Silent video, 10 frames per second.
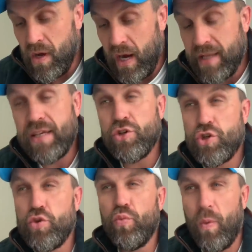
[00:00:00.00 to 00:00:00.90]
I didn't
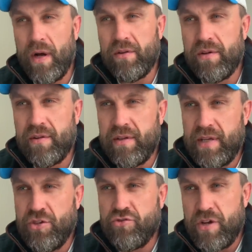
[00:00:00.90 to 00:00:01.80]
shoot well.
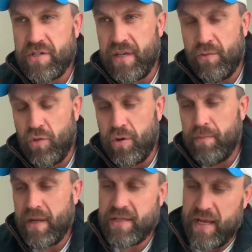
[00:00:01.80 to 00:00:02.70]
Interesting. We'll come
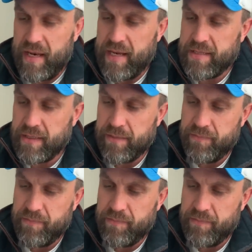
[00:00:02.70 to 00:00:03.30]
back to that later.